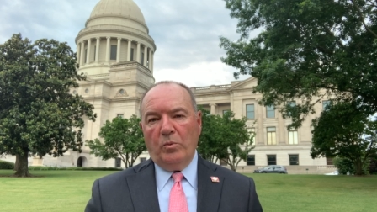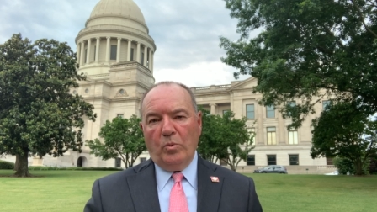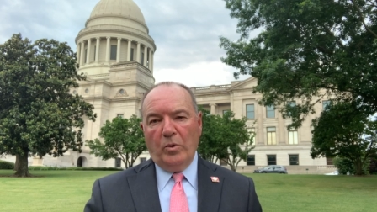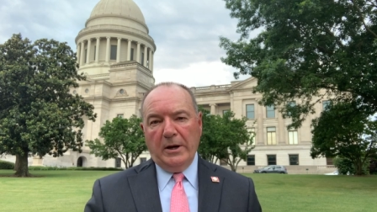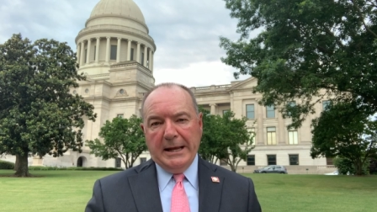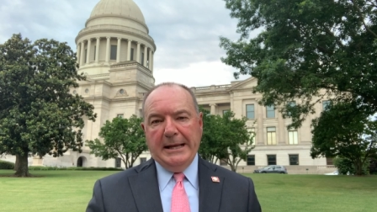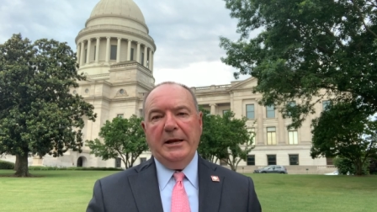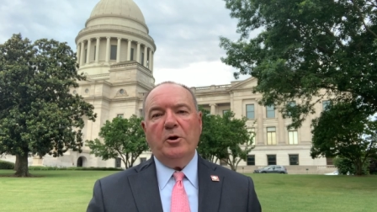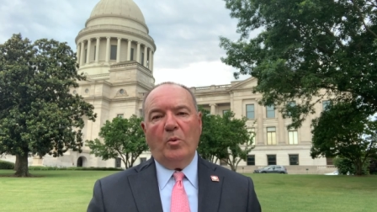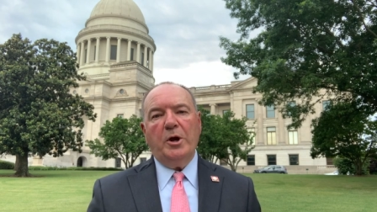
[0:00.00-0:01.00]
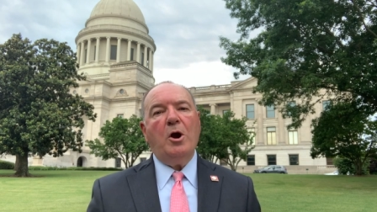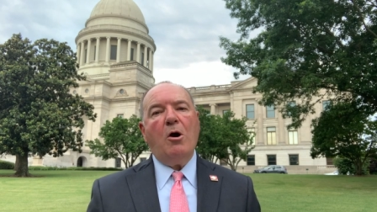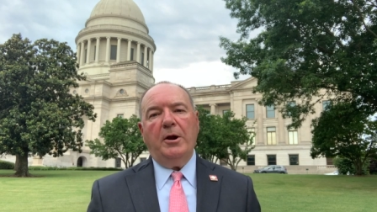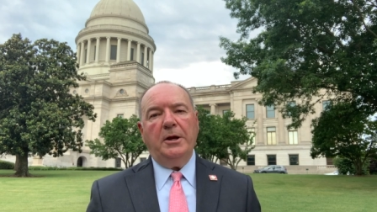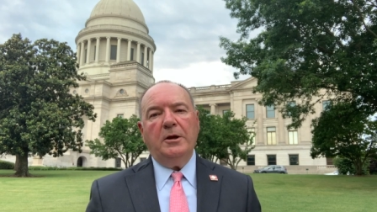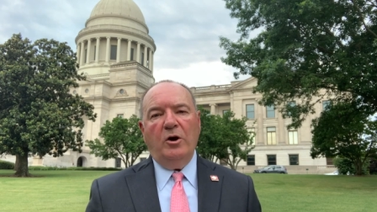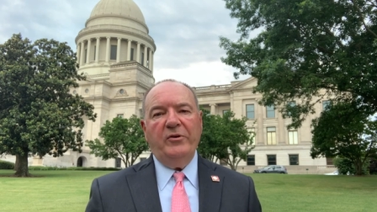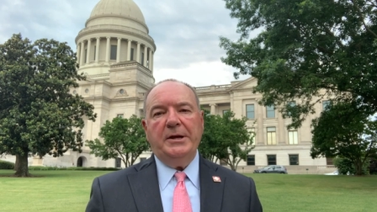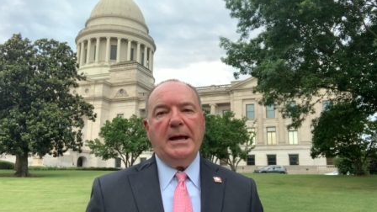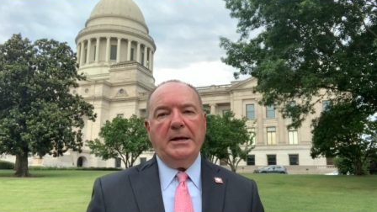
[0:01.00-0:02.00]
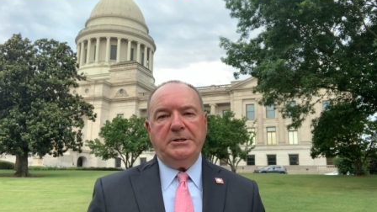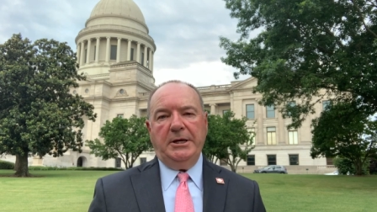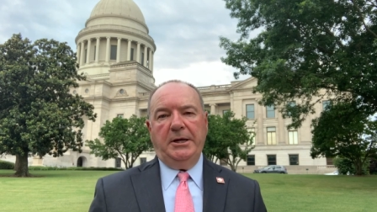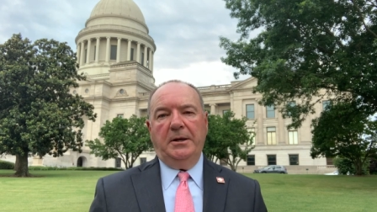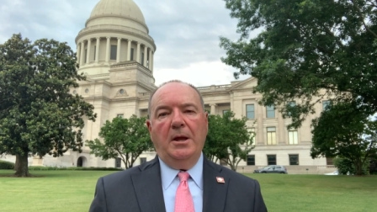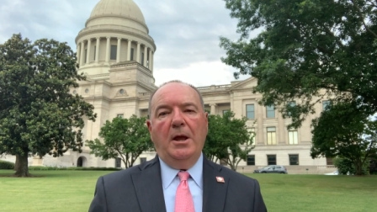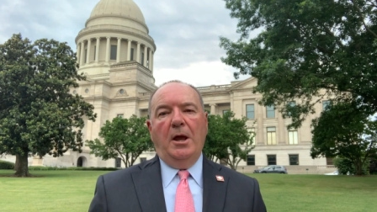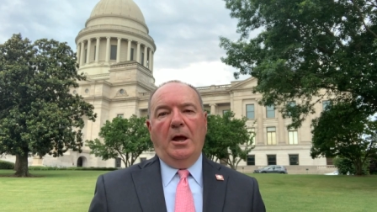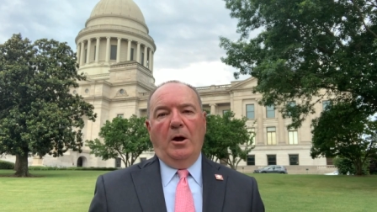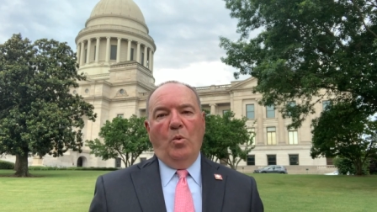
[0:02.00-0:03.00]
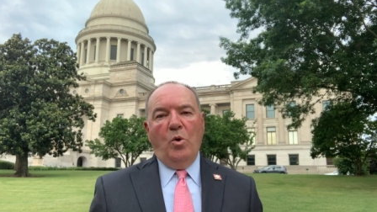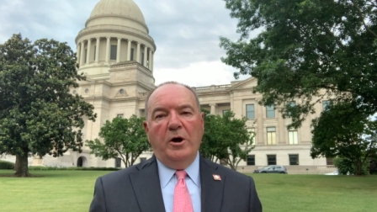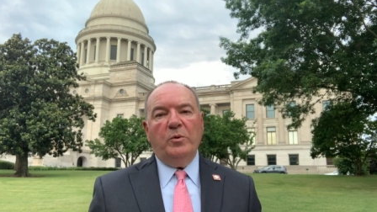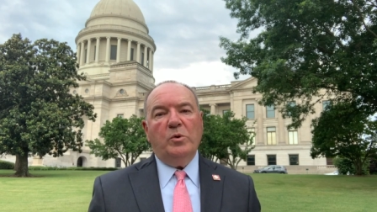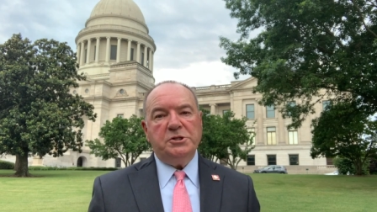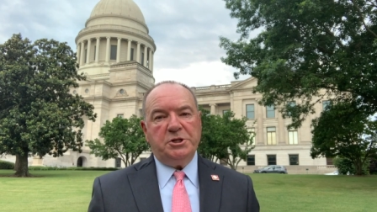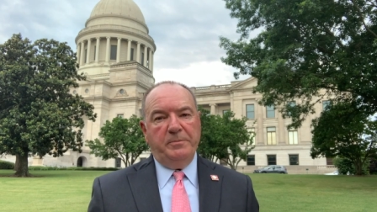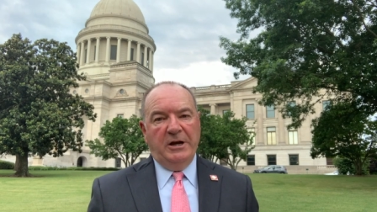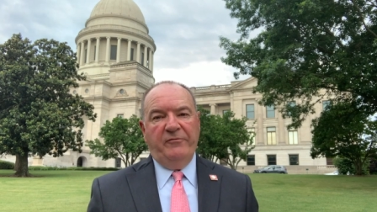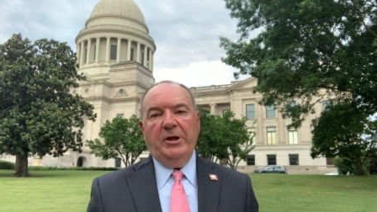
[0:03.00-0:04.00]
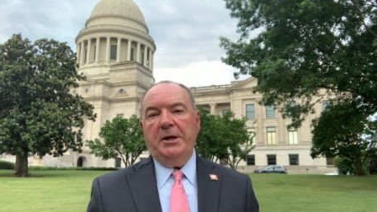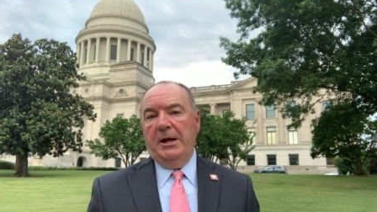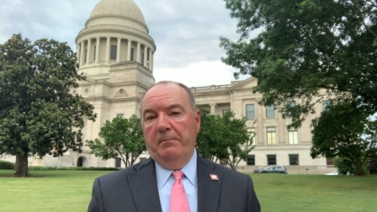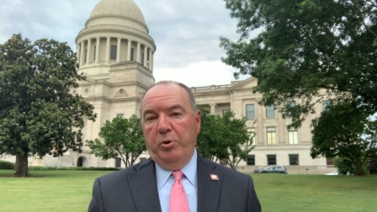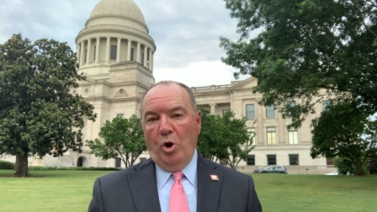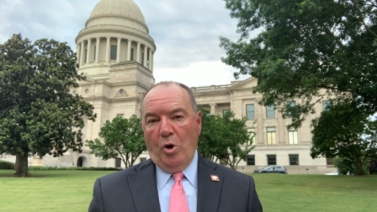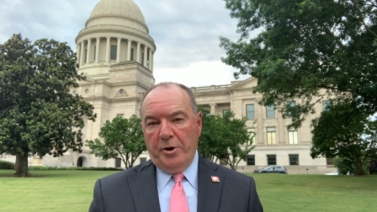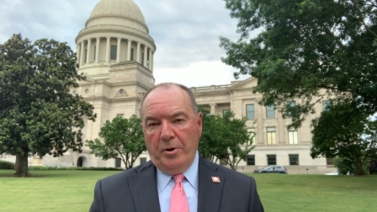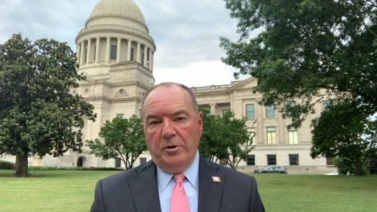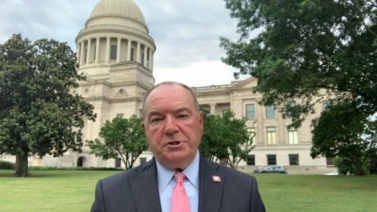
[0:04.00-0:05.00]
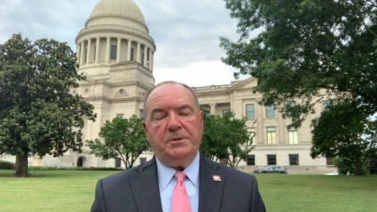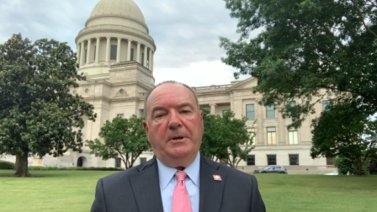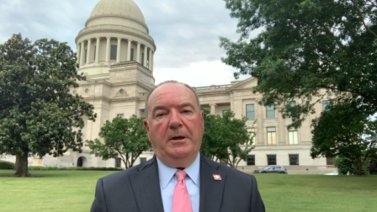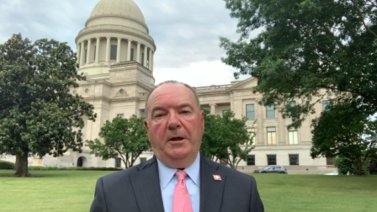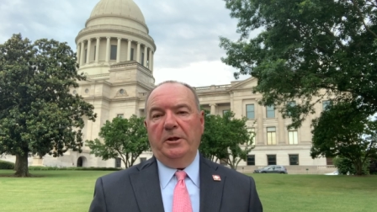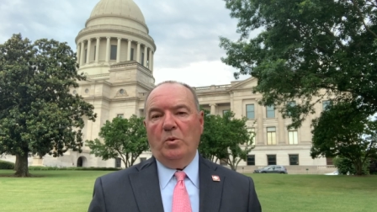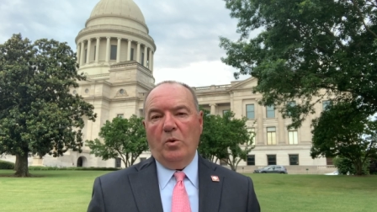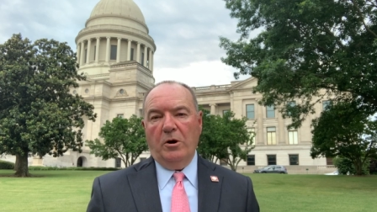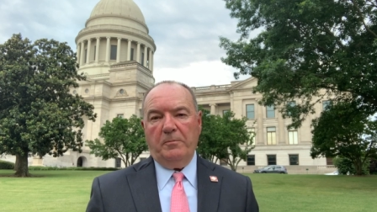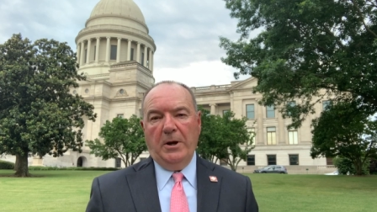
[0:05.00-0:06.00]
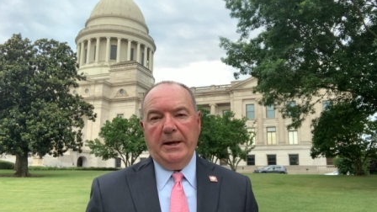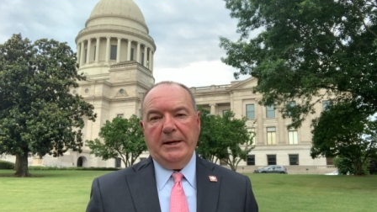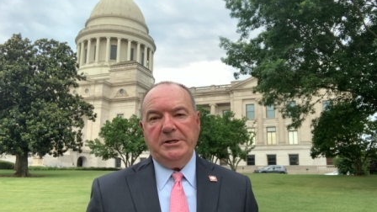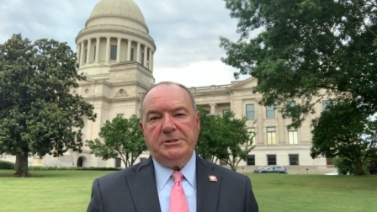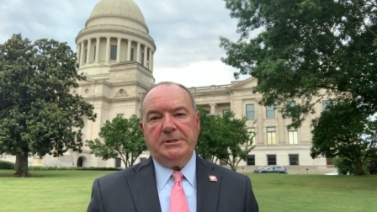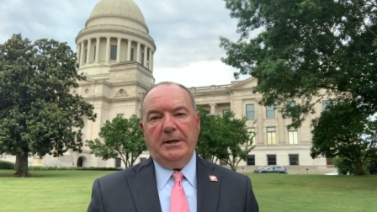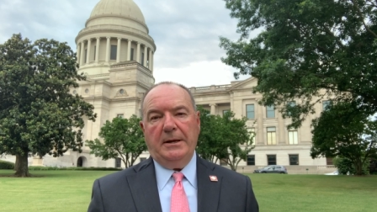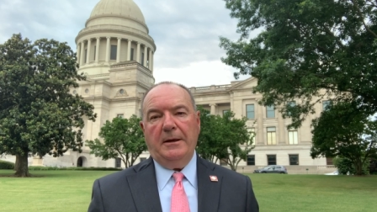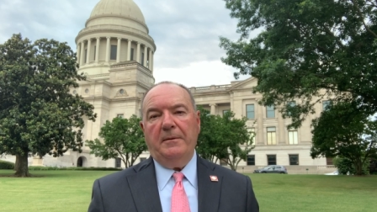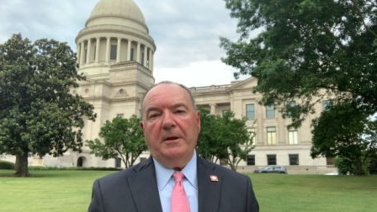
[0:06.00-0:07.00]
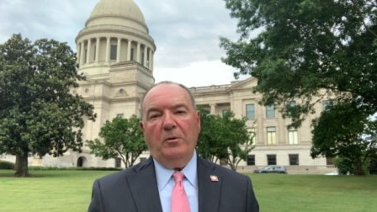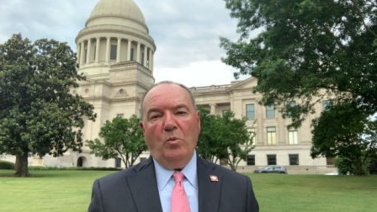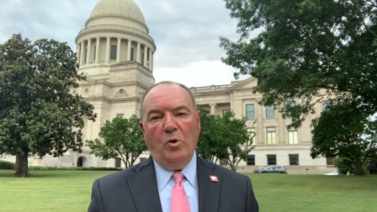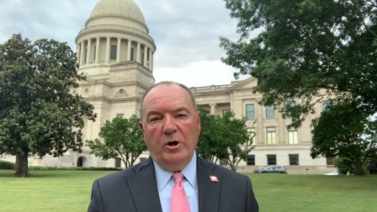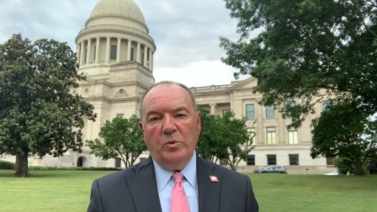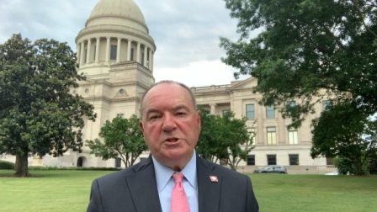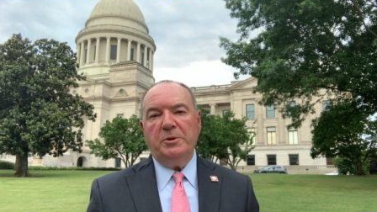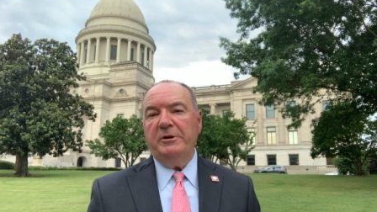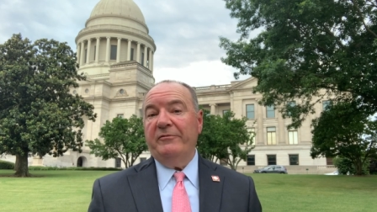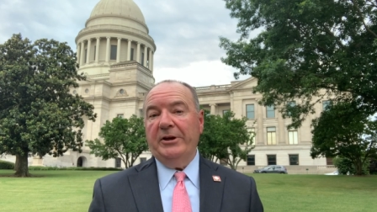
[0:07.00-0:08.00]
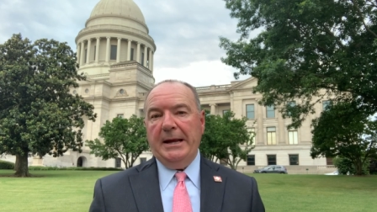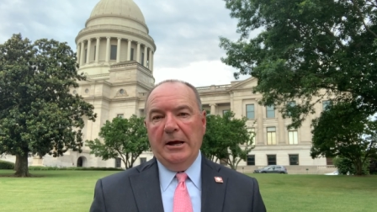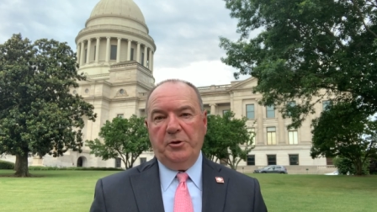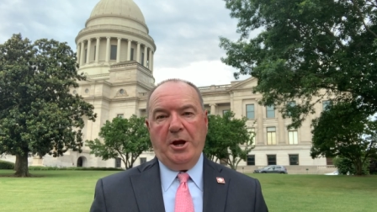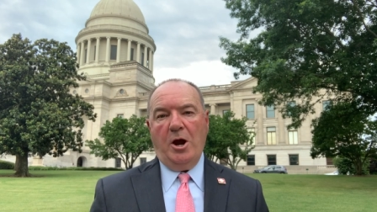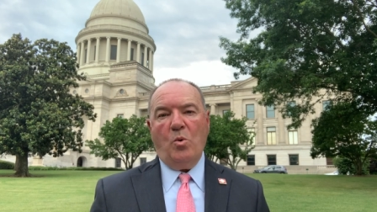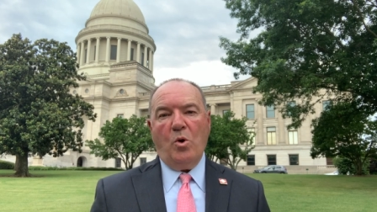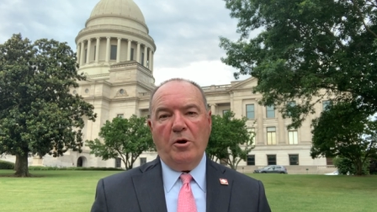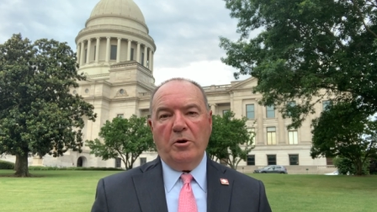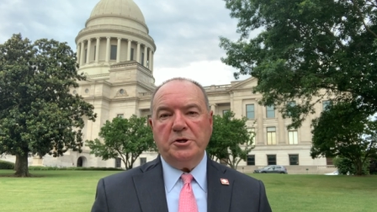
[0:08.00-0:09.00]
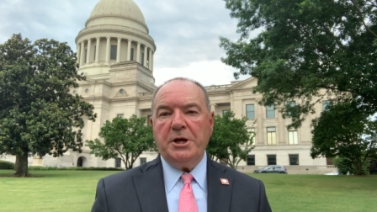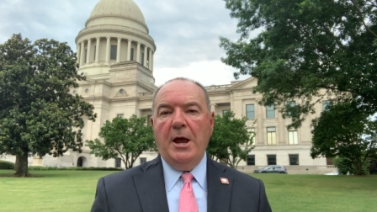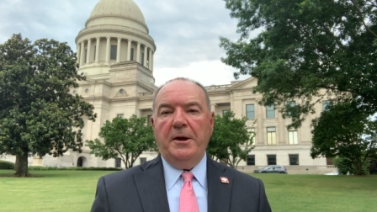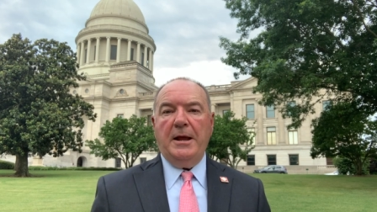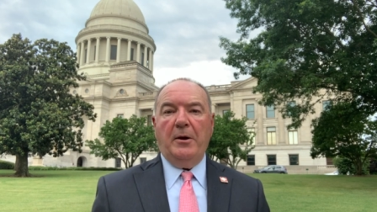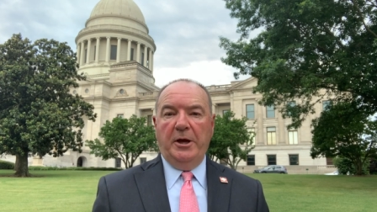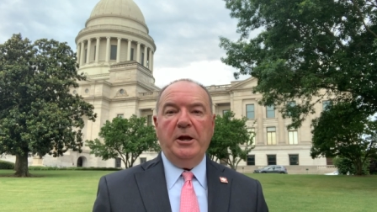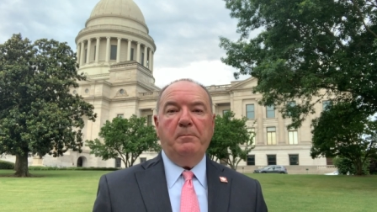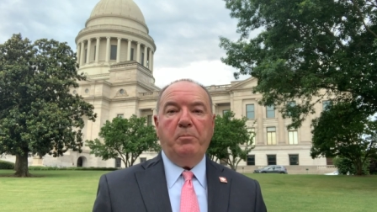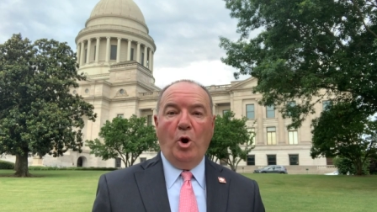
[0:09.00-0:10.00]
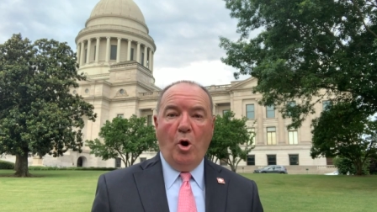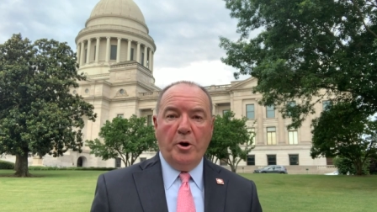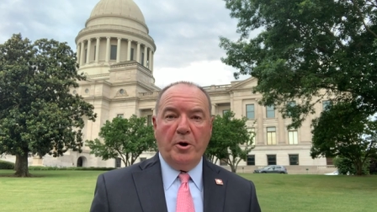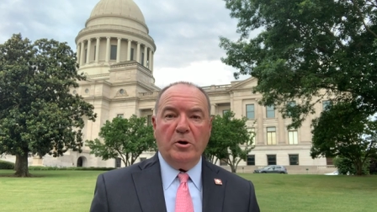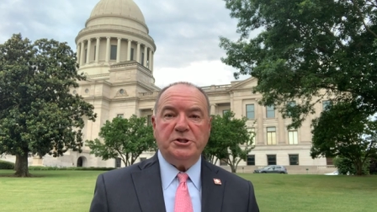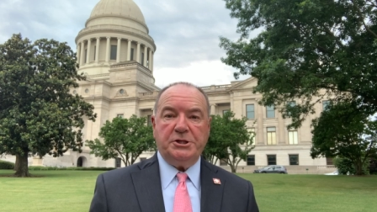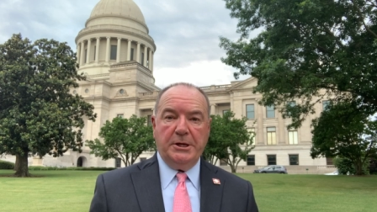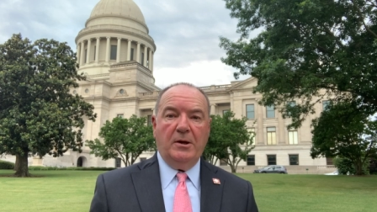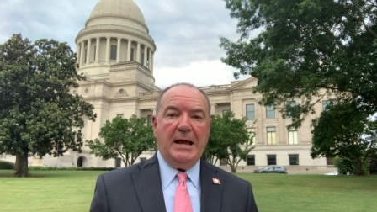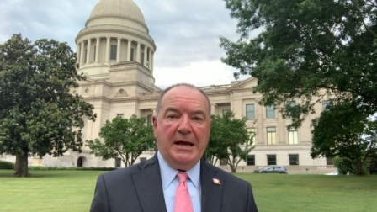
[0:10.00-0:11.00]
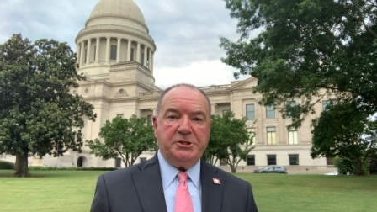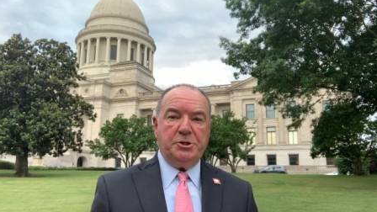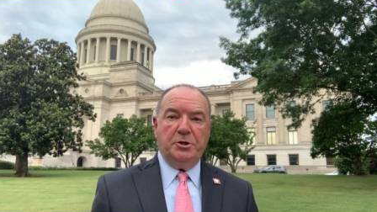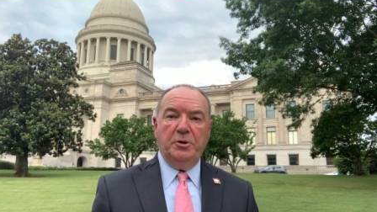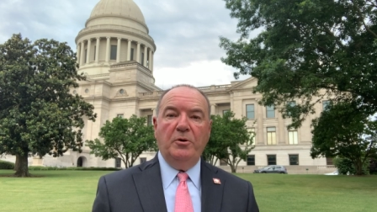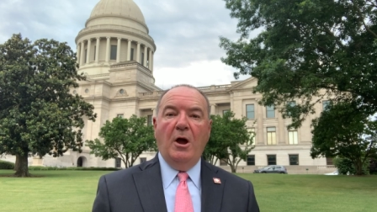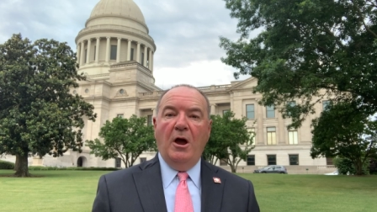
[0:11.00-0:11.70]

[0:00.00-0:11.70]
relating or regarding COVID-19. Uh, one was to benefit employers uh, in the workplace. Uh, one was to benefit healthcare workers. Now, an employer still has to